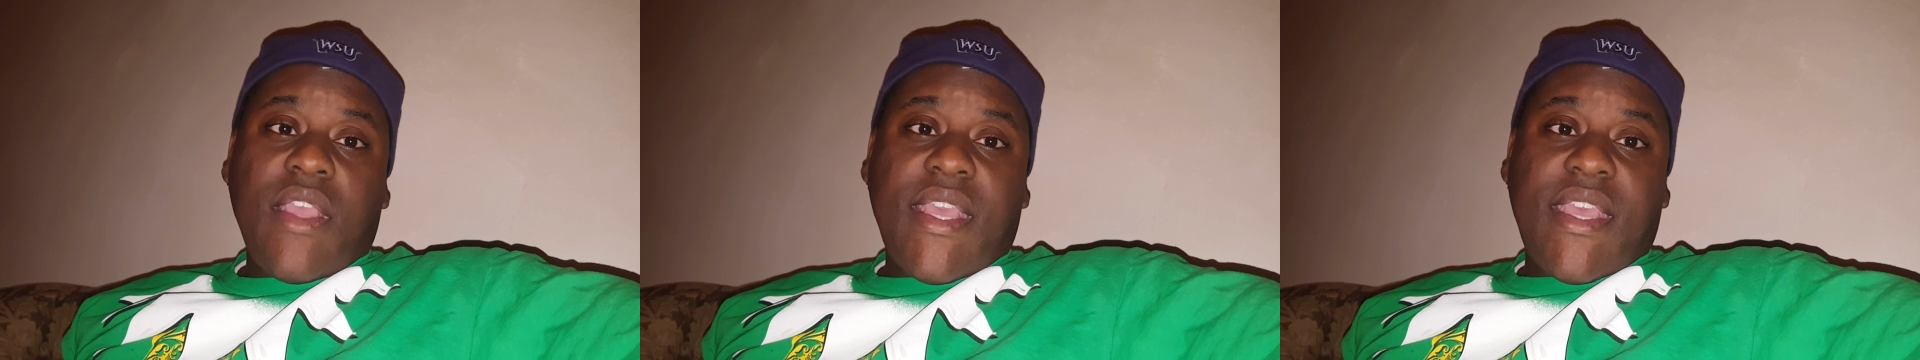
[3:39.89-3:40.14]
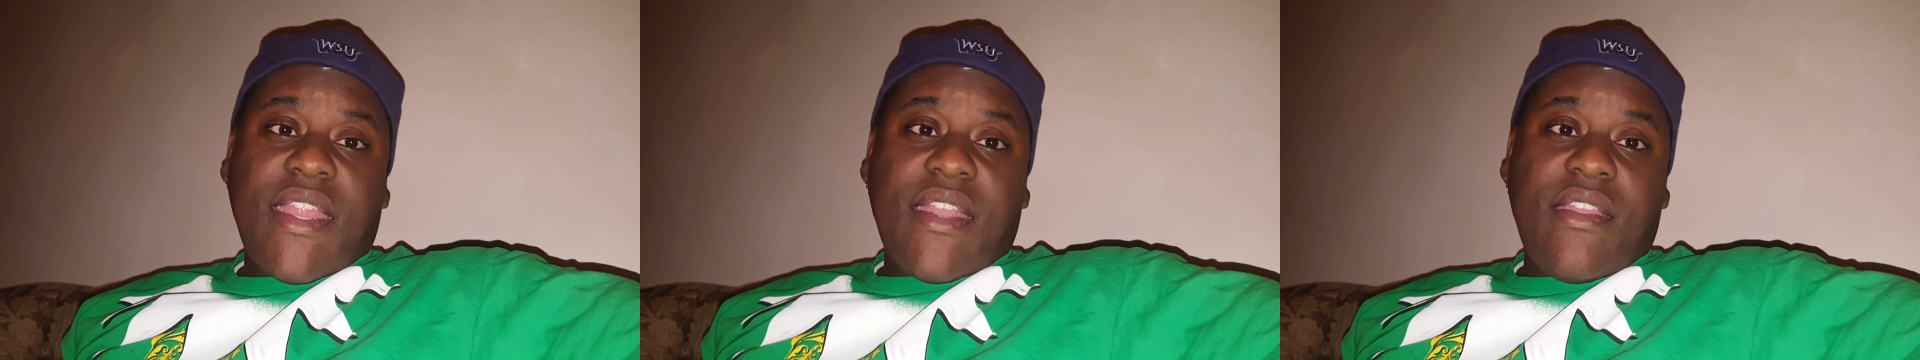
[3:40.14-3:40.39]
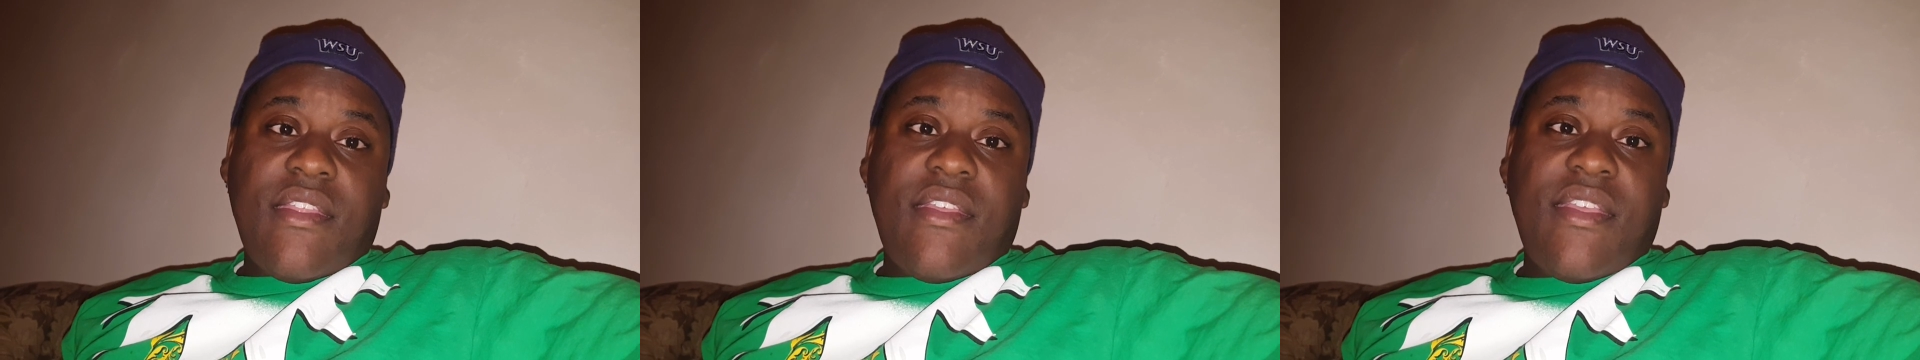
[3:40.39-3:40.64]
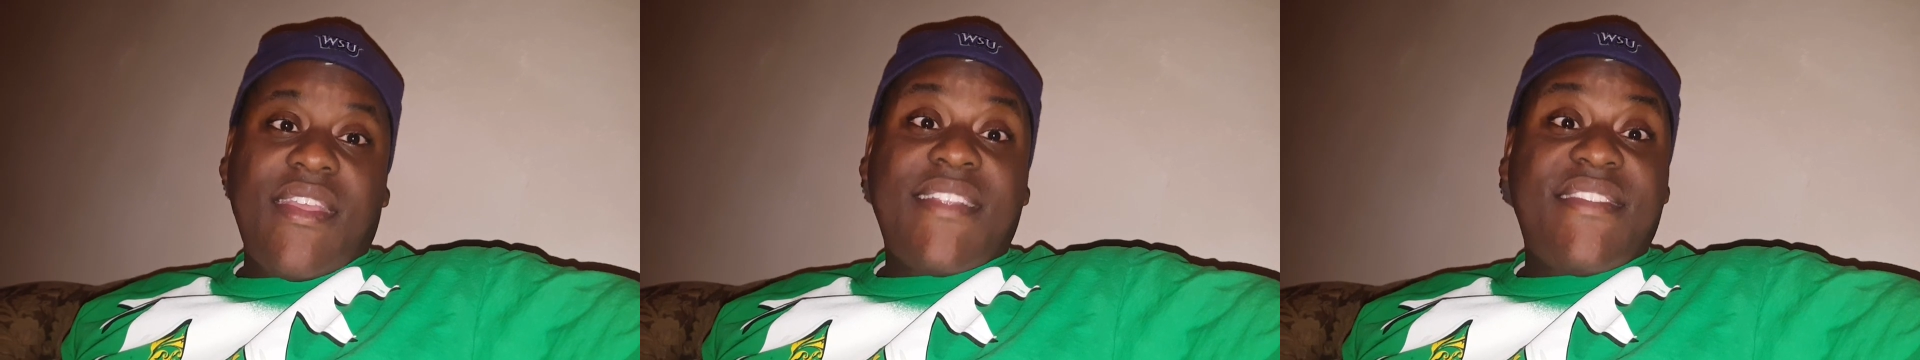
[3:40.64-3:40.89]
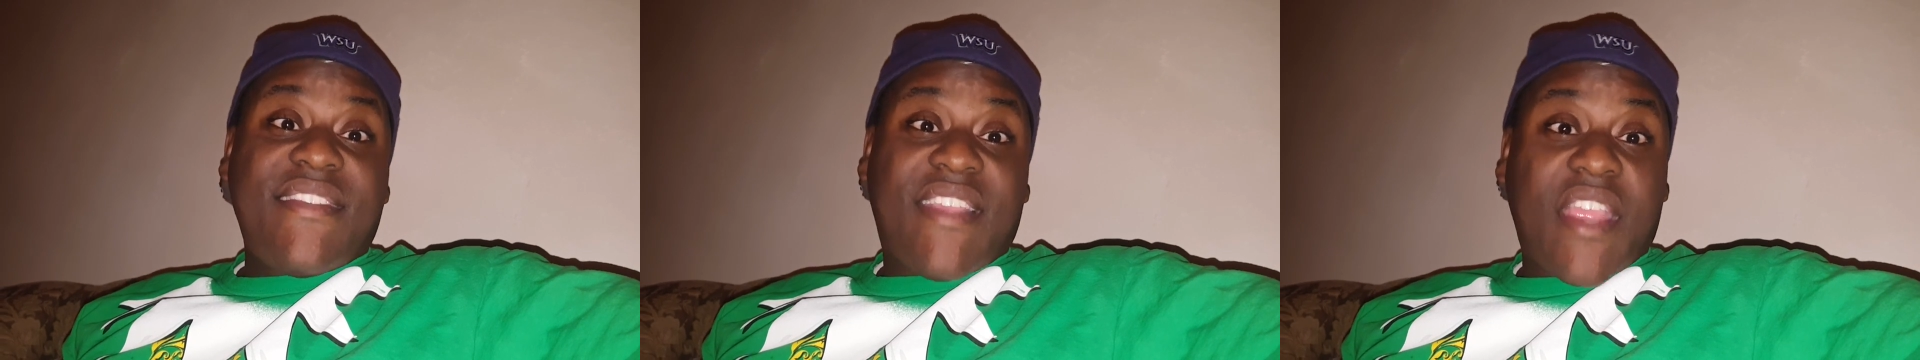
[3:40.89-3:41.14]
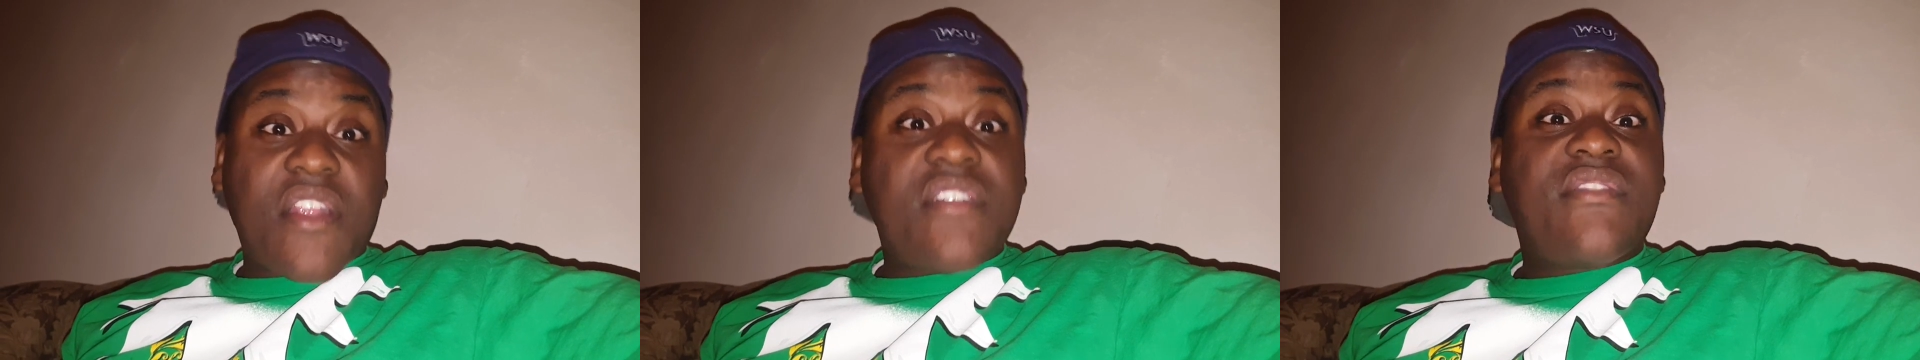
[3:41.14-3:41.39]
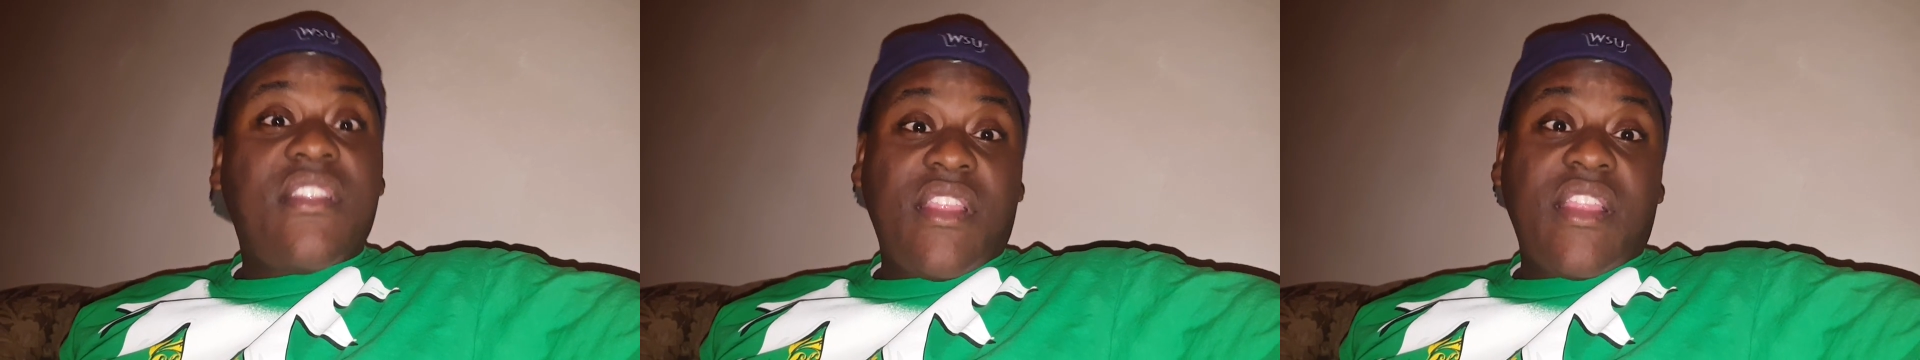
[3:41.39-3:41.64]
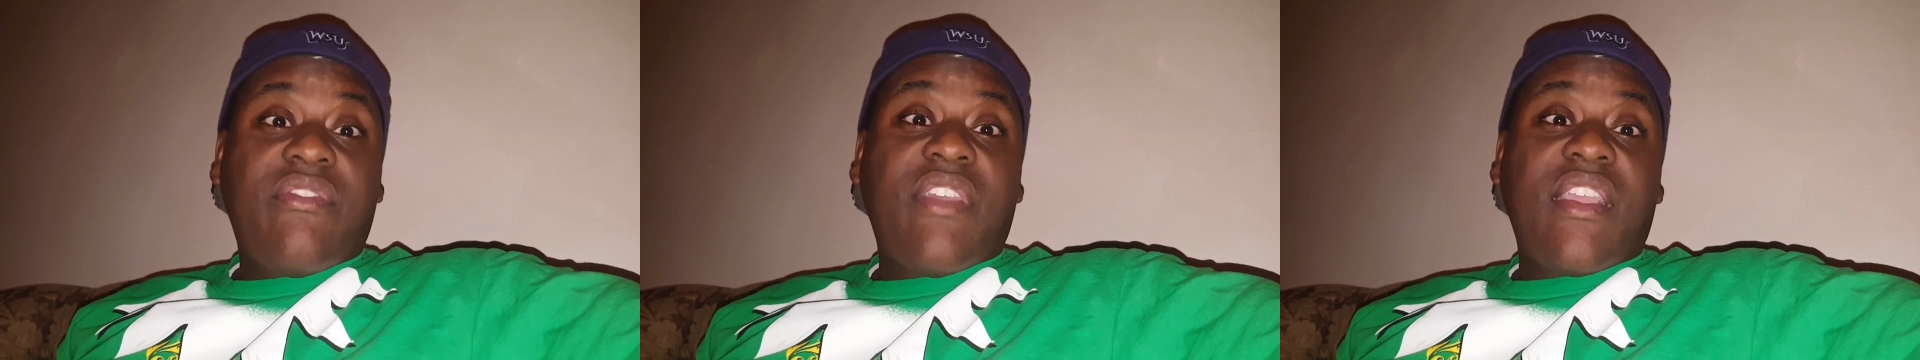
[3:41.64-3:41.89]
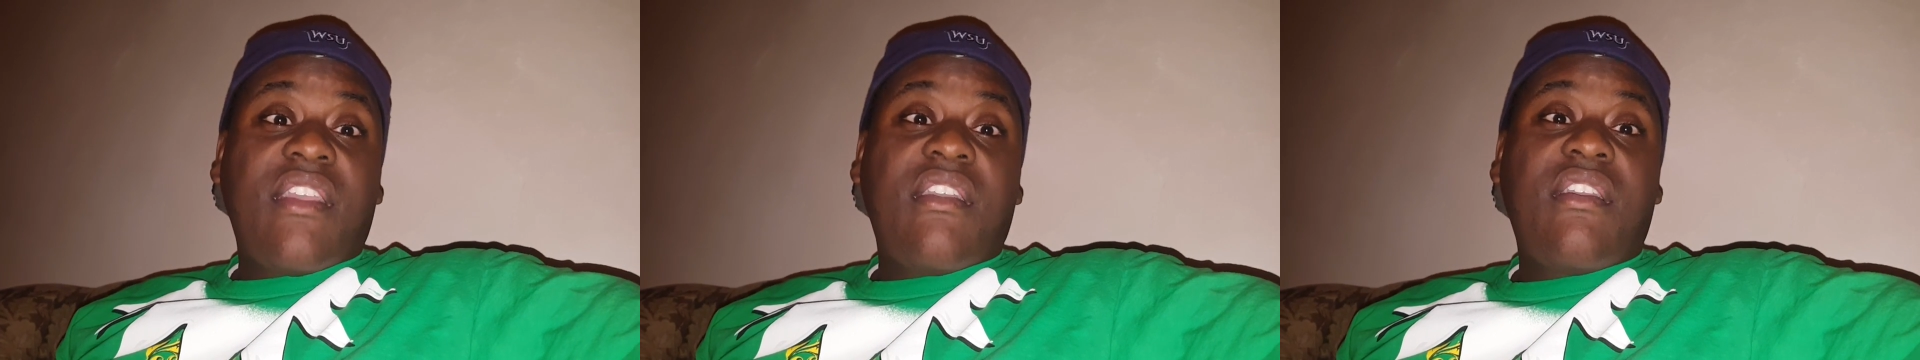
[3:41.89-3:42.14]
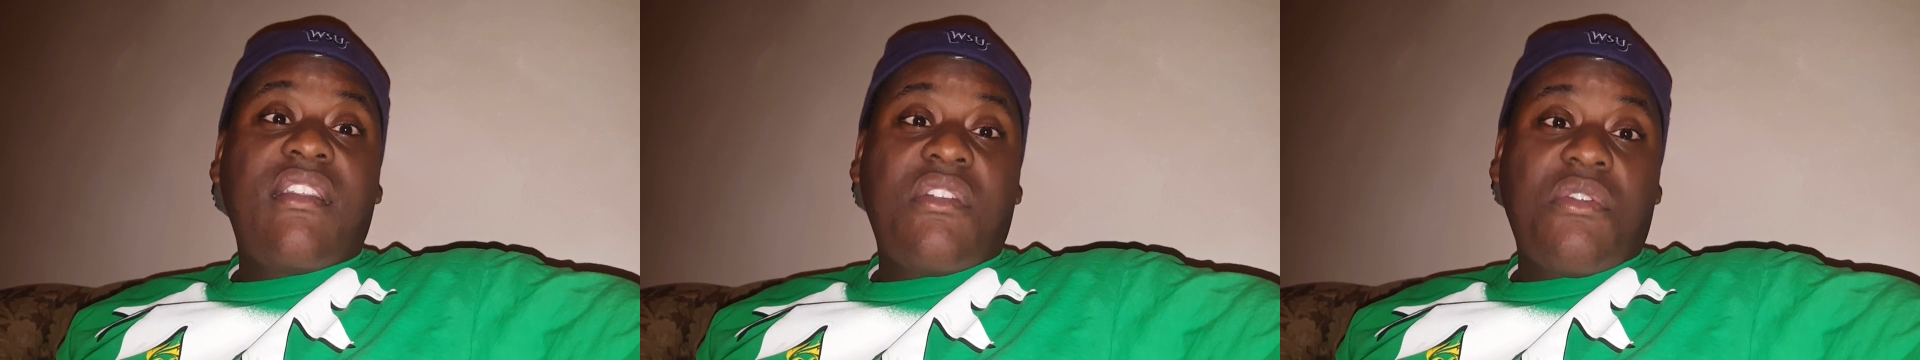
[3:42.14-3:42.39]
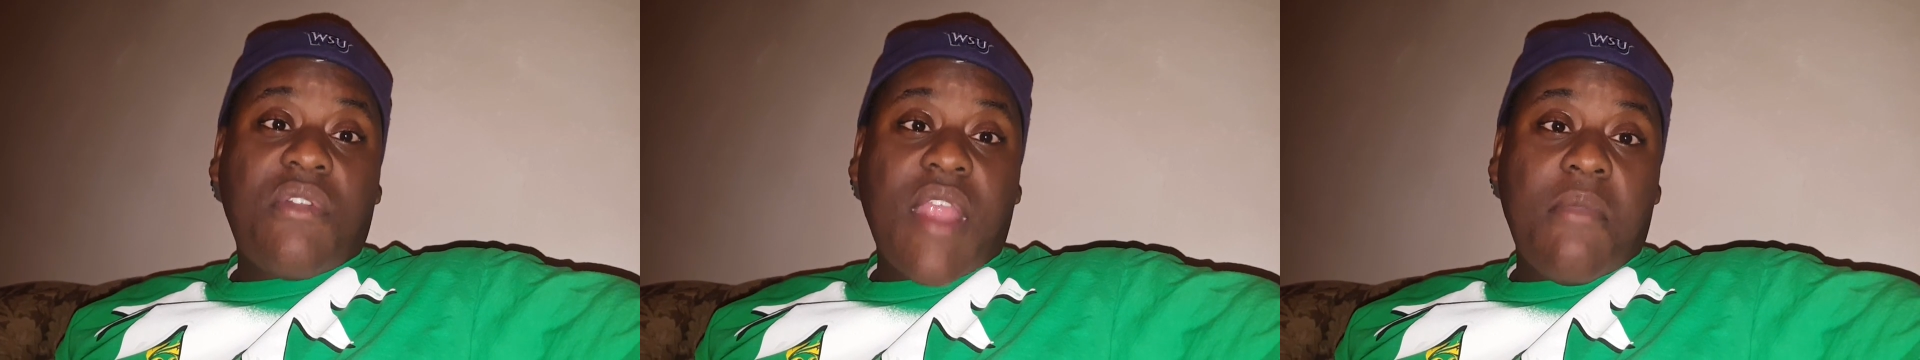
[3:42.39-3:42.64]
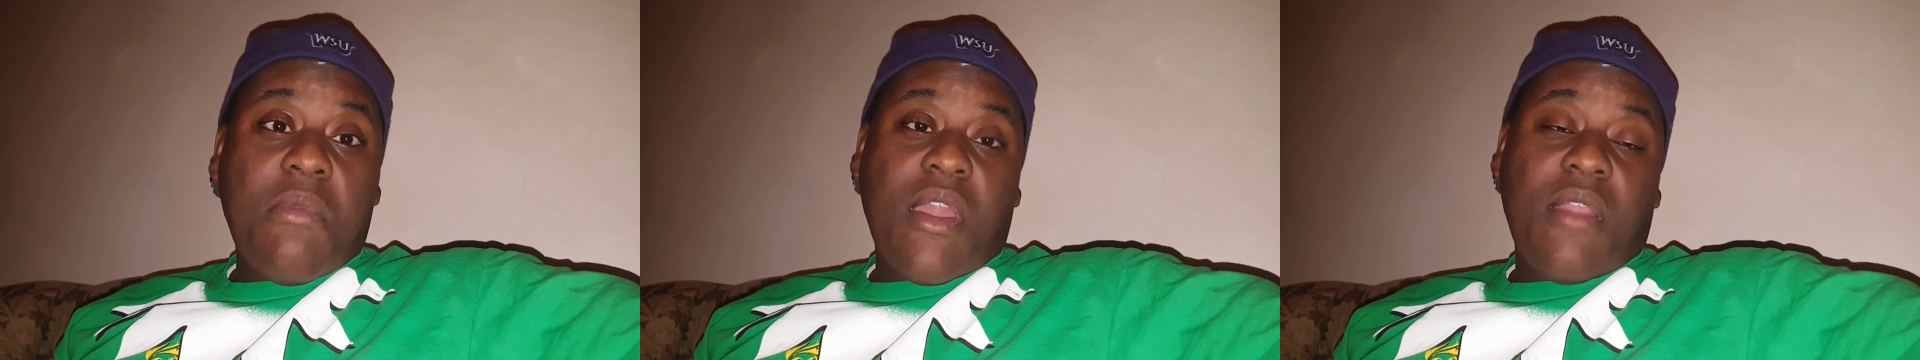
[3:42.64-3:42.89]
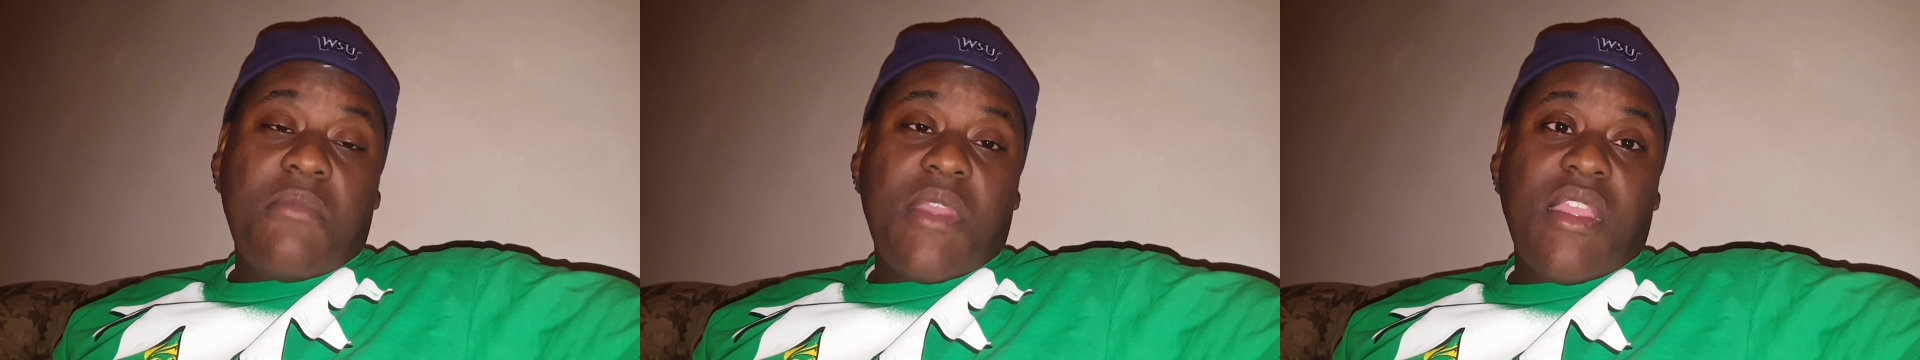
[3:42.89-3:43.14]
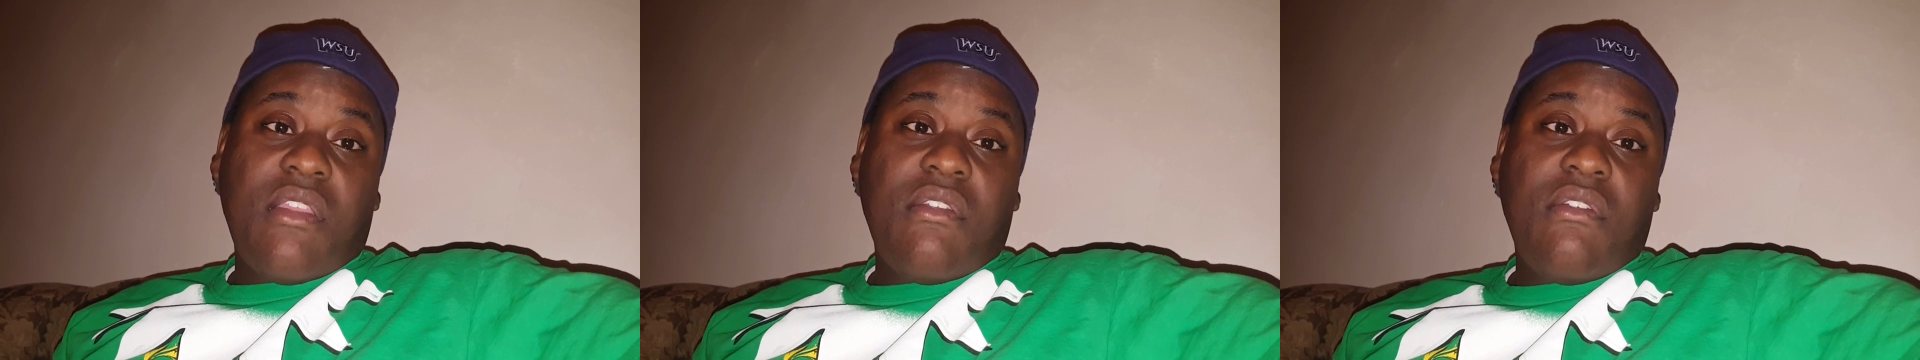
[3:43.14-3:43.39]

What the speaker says: and it scares the living crap out of me.